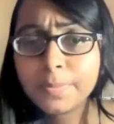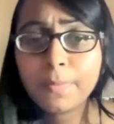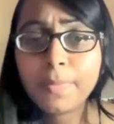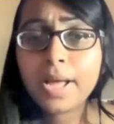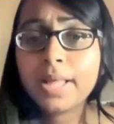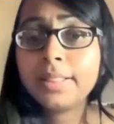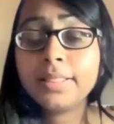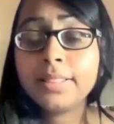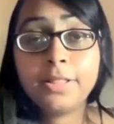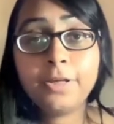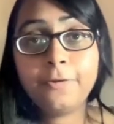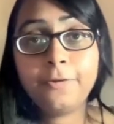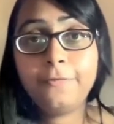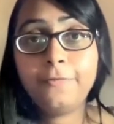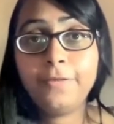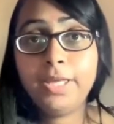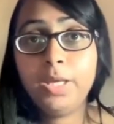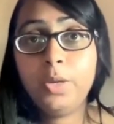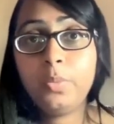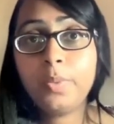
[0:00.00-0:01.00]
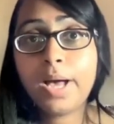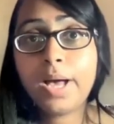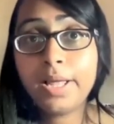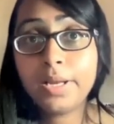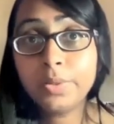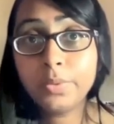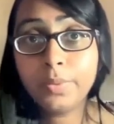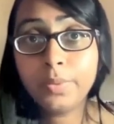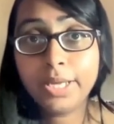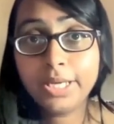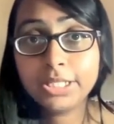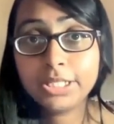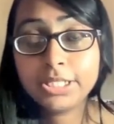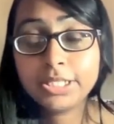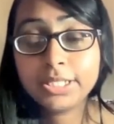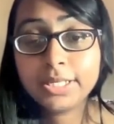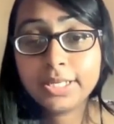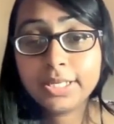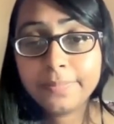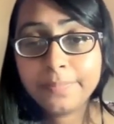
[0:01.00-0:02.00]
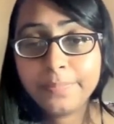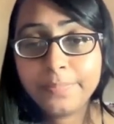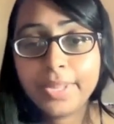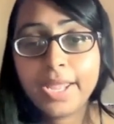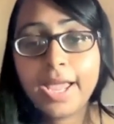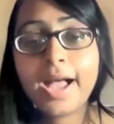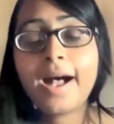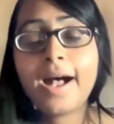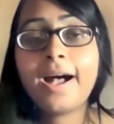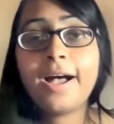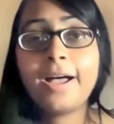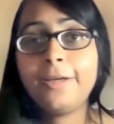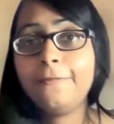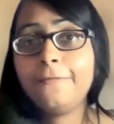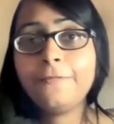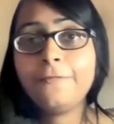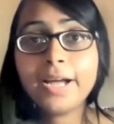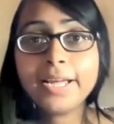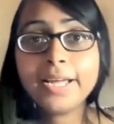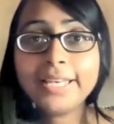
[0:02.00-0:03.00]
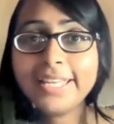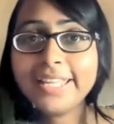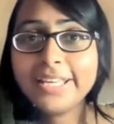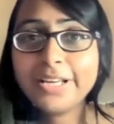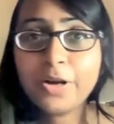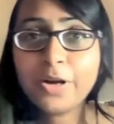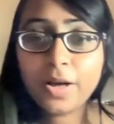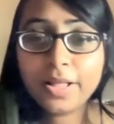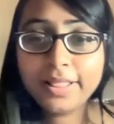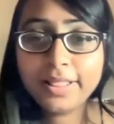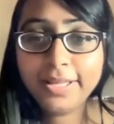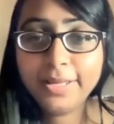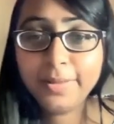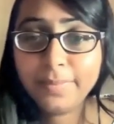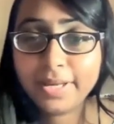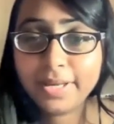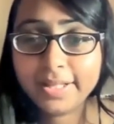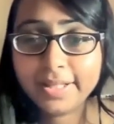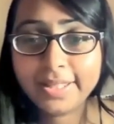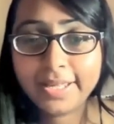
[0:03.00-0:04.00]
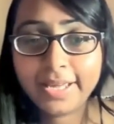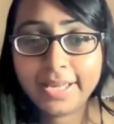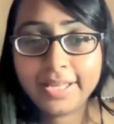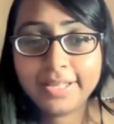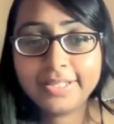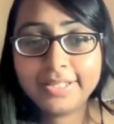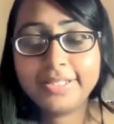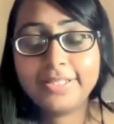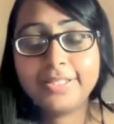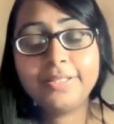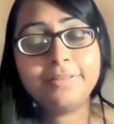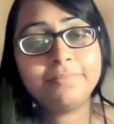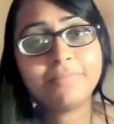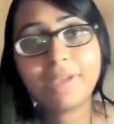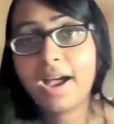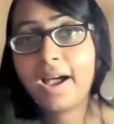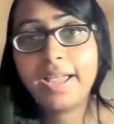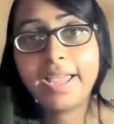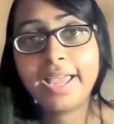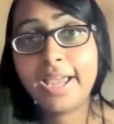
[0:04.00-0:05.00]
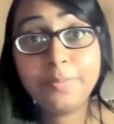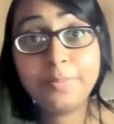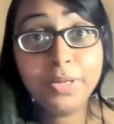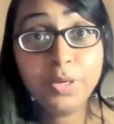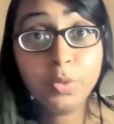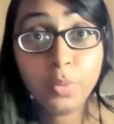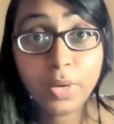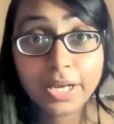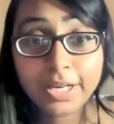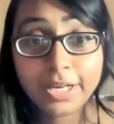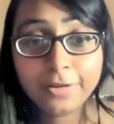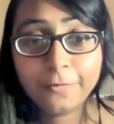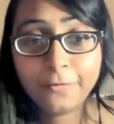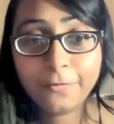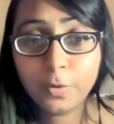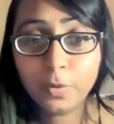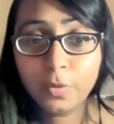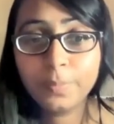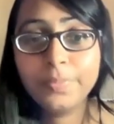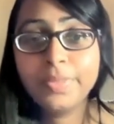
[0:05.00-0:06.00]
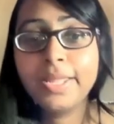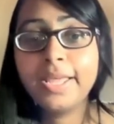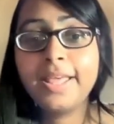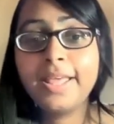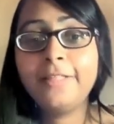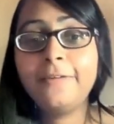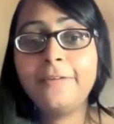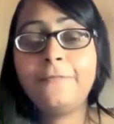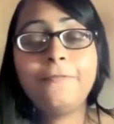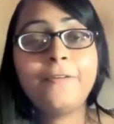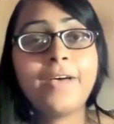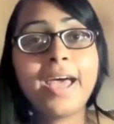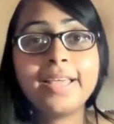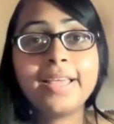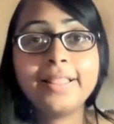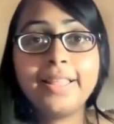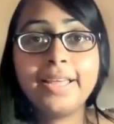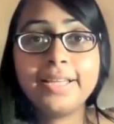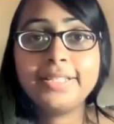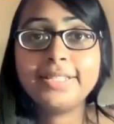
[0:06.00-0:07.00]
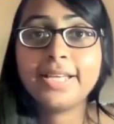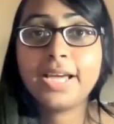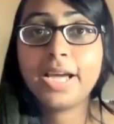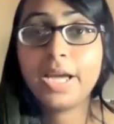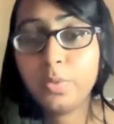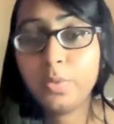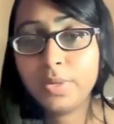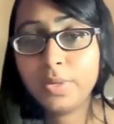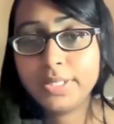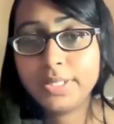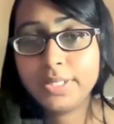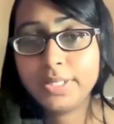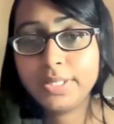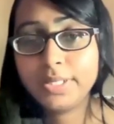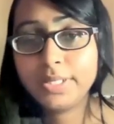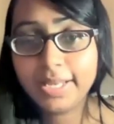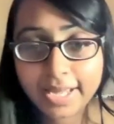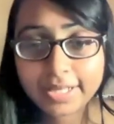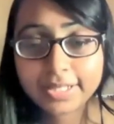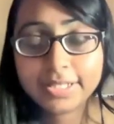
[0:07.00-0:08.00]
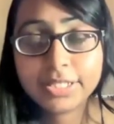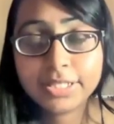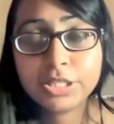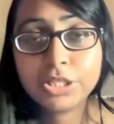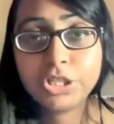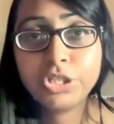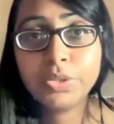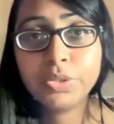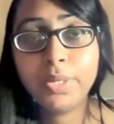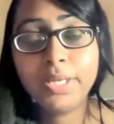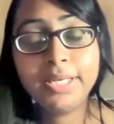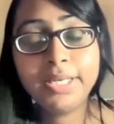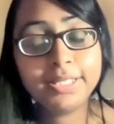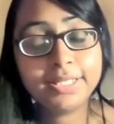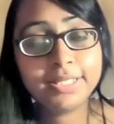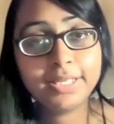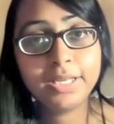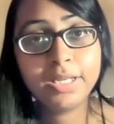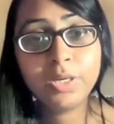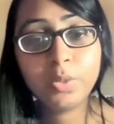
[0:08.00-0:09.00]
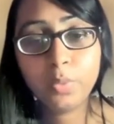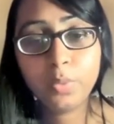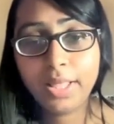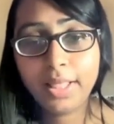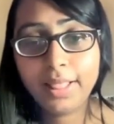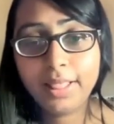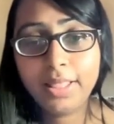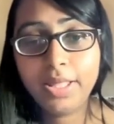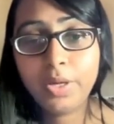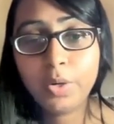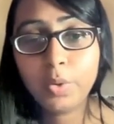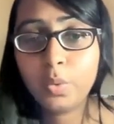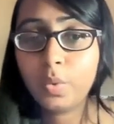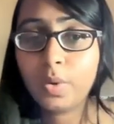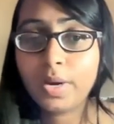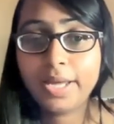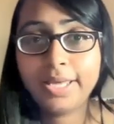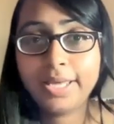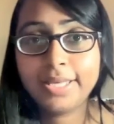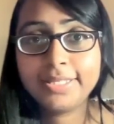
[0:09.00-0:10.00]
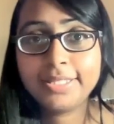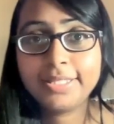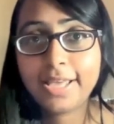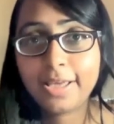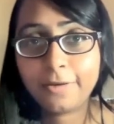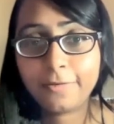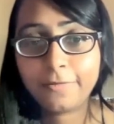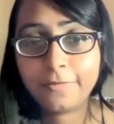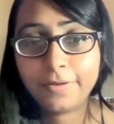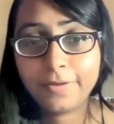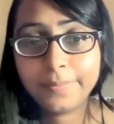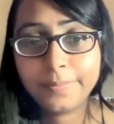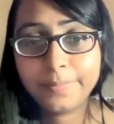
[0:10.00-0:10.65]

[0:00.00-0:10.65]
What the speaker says: a month of evaluation, I finally got the email that I had been waiting for, the fact that I was selected to intern with the OISF.